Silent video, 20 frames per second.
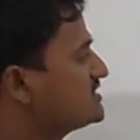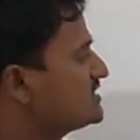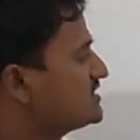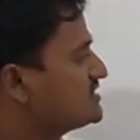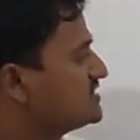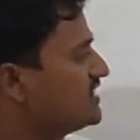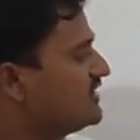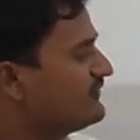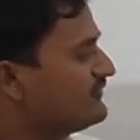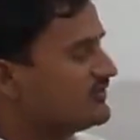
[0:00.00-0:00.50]

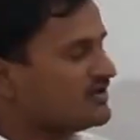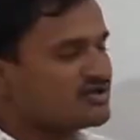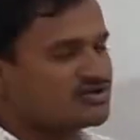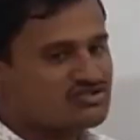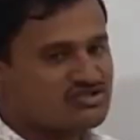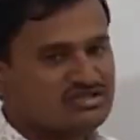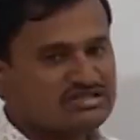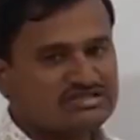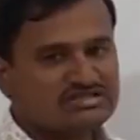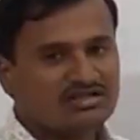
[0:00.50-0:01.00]
such a
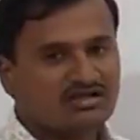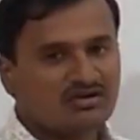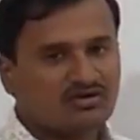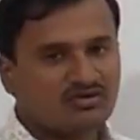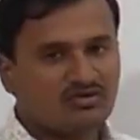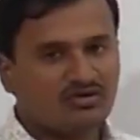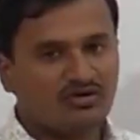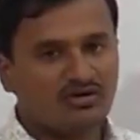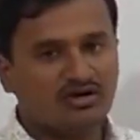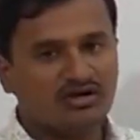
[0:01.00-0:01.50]
functions are
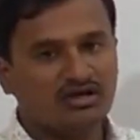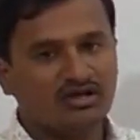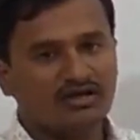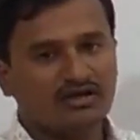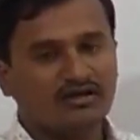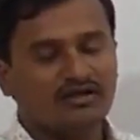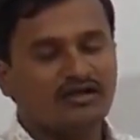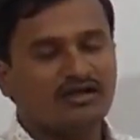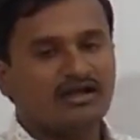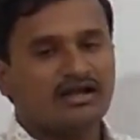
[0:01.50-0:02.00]
called
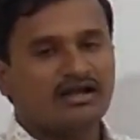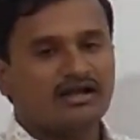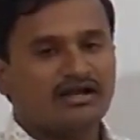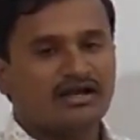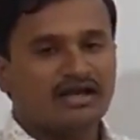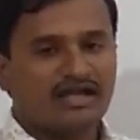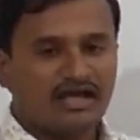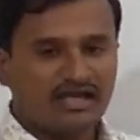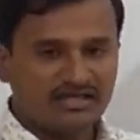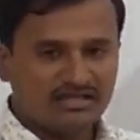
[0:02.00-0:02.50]

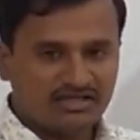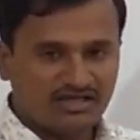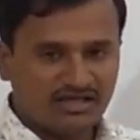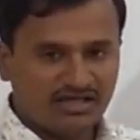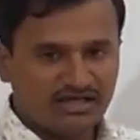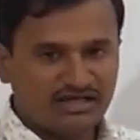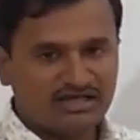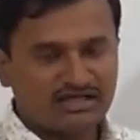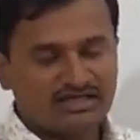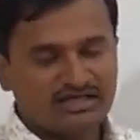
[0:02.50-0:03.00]

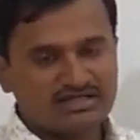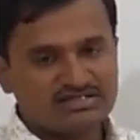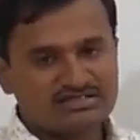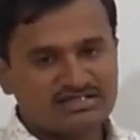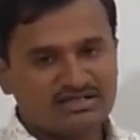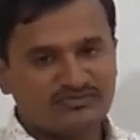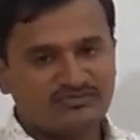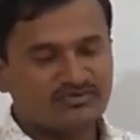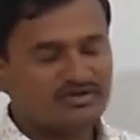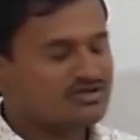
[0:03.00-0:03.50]
neither
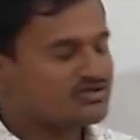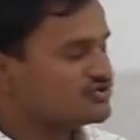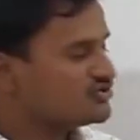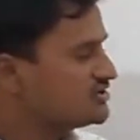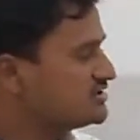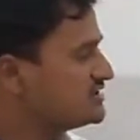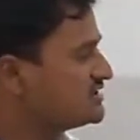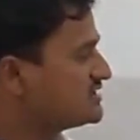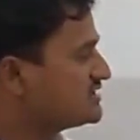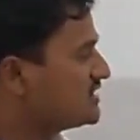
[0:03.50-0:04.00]
increasing
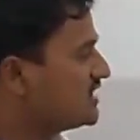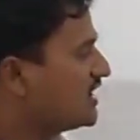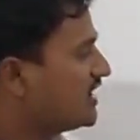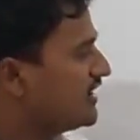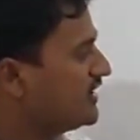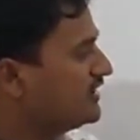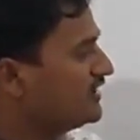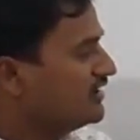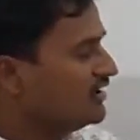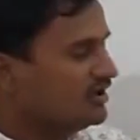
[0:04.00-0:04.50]
functions
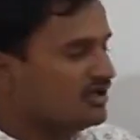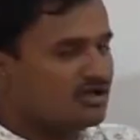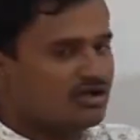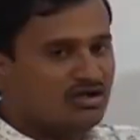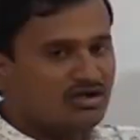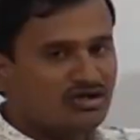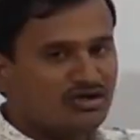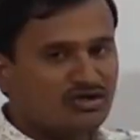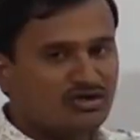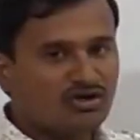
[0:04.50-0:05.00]
and
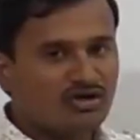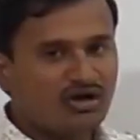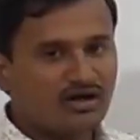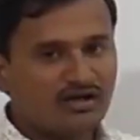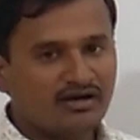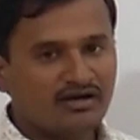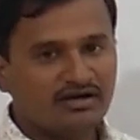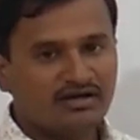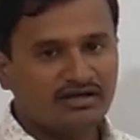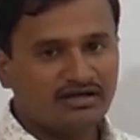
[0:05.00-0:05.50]

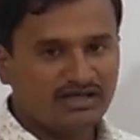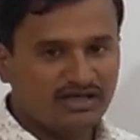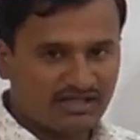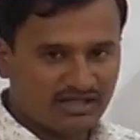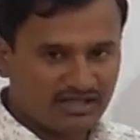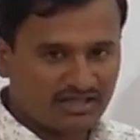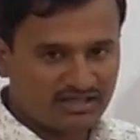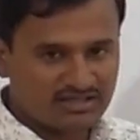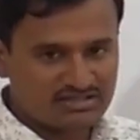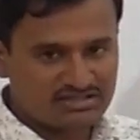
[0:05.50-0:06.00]
nor
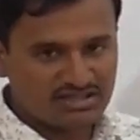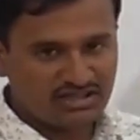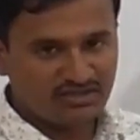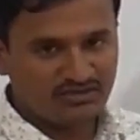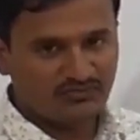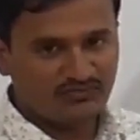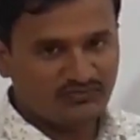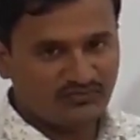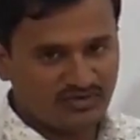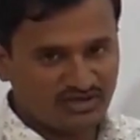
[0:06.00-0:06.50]

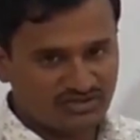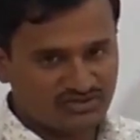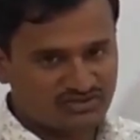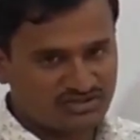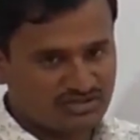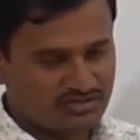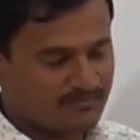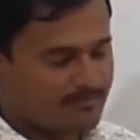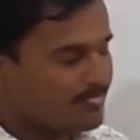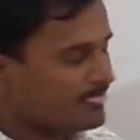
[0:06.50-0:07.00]
decreasing
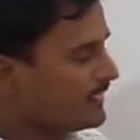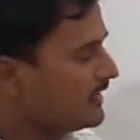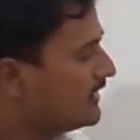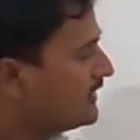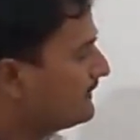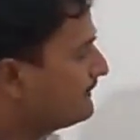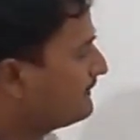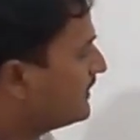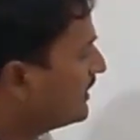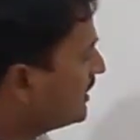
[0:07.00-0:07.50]
function.
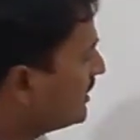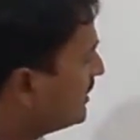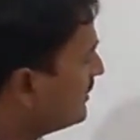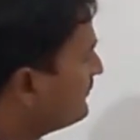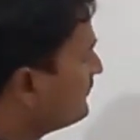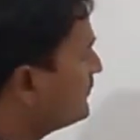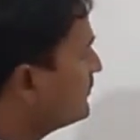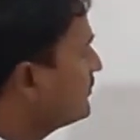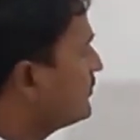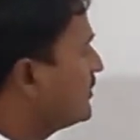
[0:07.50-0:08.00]
But
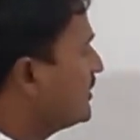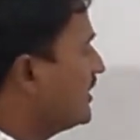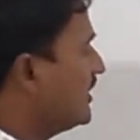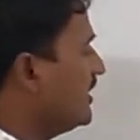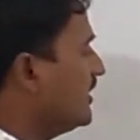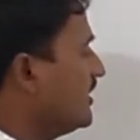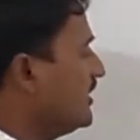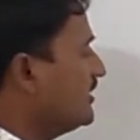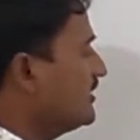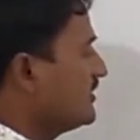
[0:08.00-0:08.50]
if you
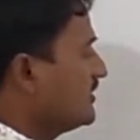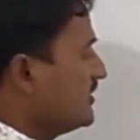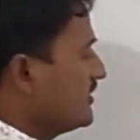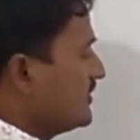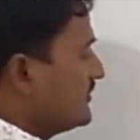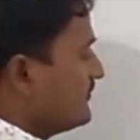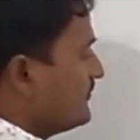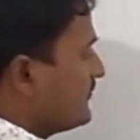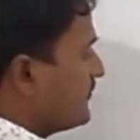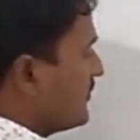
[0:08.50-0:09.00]

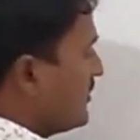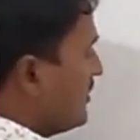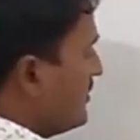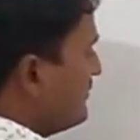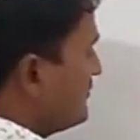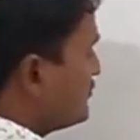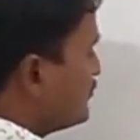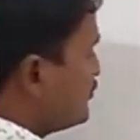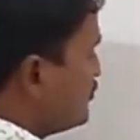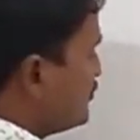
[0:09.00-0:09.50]
take
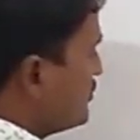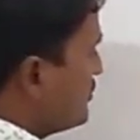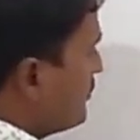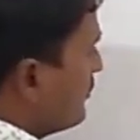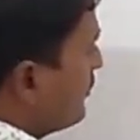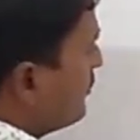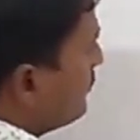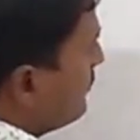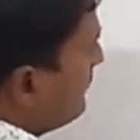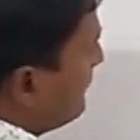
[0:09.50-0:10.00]
from
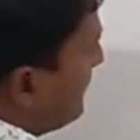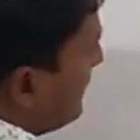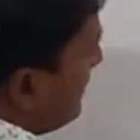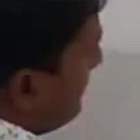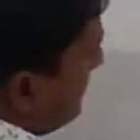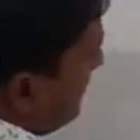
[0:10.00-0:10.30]
0 to pi